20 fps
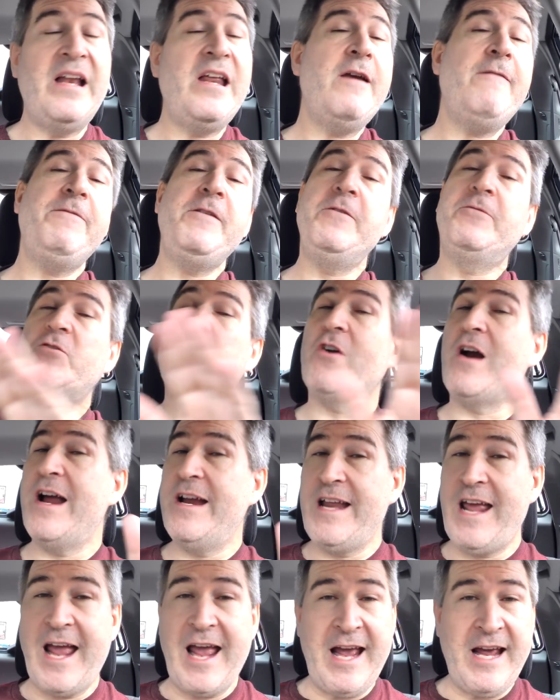And if you've
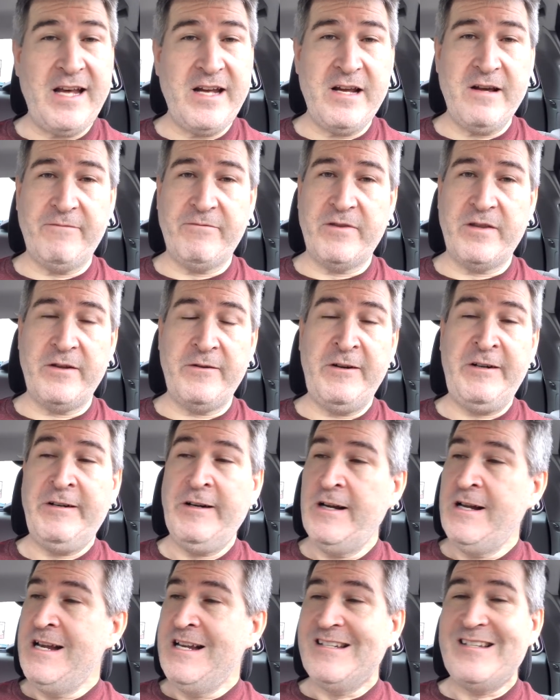tried any of the
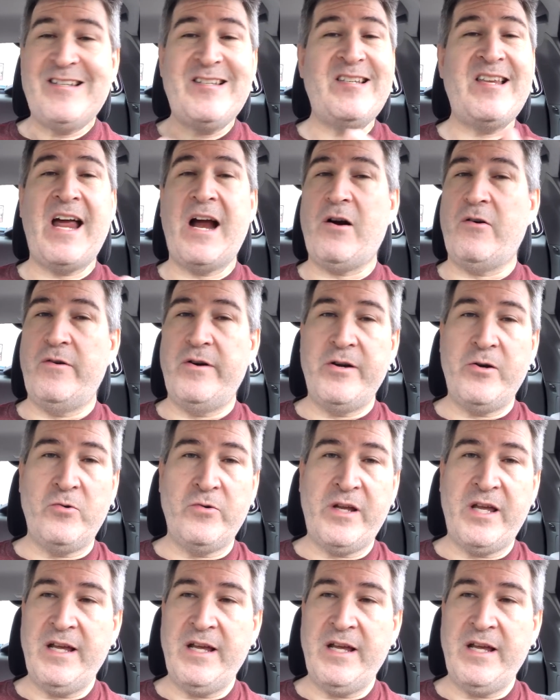Sourdough